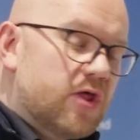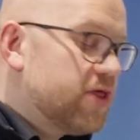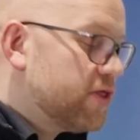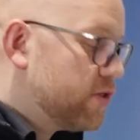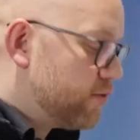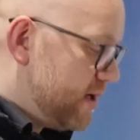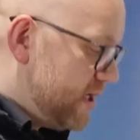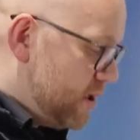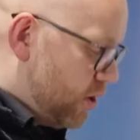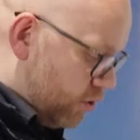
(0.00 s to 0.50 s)

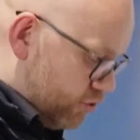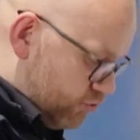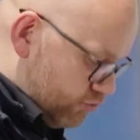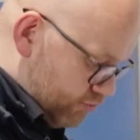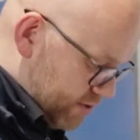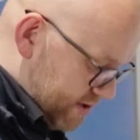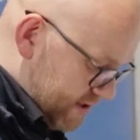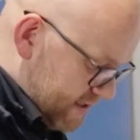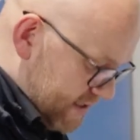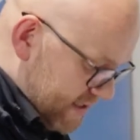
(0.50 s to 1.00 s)

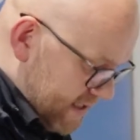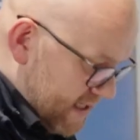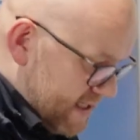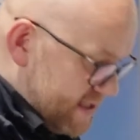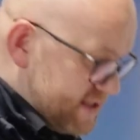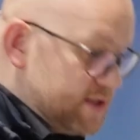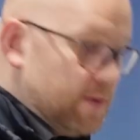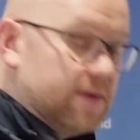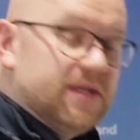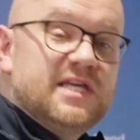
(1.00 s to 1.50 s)
£300.
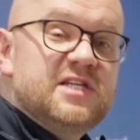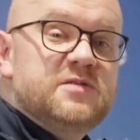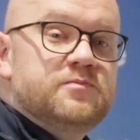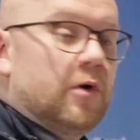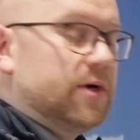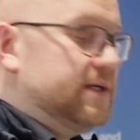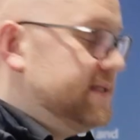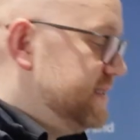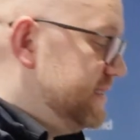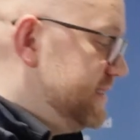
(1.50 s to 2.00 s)
So at this
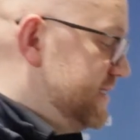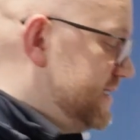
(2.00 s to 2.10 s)
point in